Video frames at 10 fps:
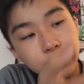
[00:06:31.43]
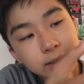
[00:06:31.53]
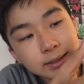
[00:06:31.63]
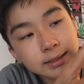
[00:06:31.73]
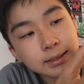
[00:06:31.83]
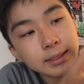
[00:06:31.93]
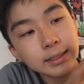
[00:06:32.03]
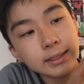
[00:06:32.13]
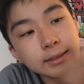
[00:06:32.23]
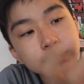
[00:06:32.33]
This
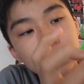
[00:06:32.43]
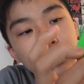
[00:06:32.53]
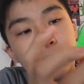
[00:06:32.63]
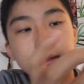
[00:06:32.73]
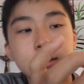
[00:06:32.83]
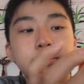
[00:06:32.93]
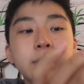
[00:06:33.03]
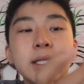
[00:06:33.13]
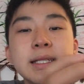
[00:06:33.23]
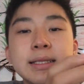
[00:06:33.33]
is a
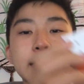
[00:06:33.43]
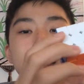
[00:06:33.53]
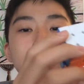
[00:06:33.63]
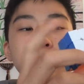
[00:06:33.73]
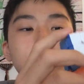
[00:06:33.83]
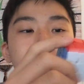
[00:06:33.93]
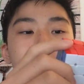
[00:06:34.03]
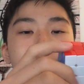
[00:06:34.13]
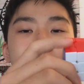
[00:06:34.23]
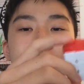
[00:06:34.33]
mini Cyclone
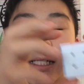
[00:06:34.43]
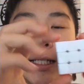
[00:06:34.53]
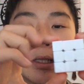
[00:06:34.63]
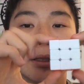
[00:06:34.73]
Boys Fei Tang.